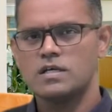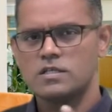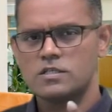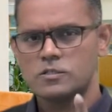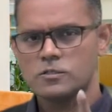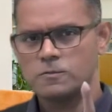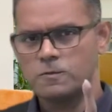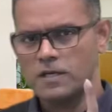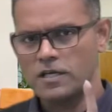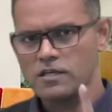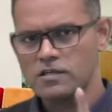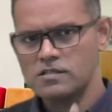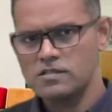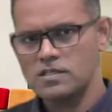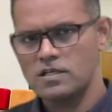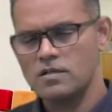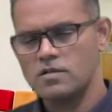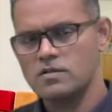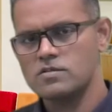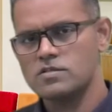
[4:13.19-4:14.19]
speaking
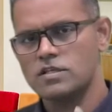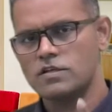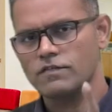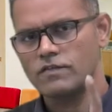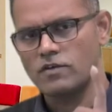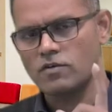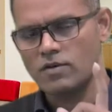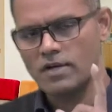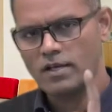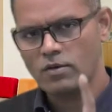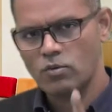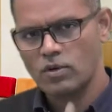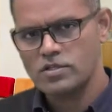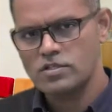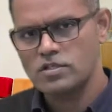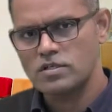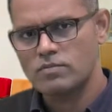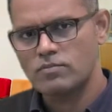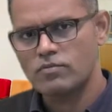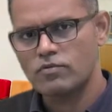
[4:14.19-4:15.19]
skills, if you really want
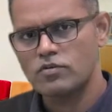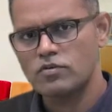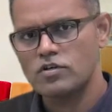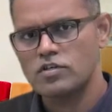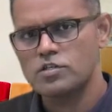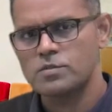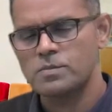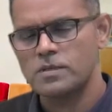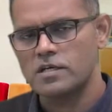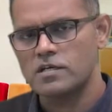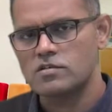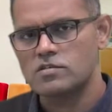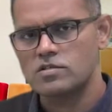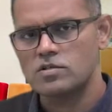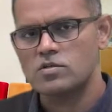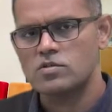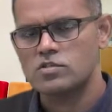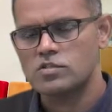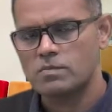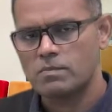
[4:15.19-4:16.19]
to improve your speaking
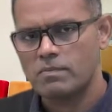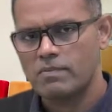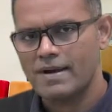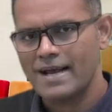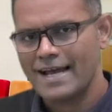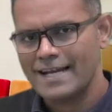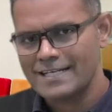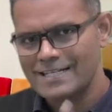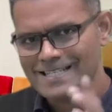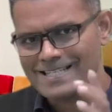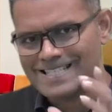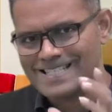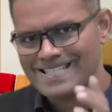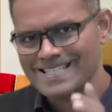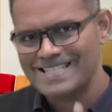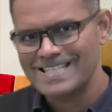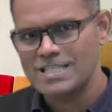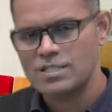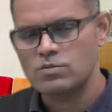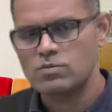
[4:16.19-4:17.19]
skills, practice
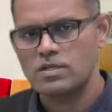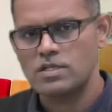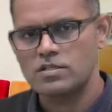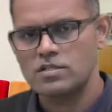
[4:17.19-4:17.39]
this way.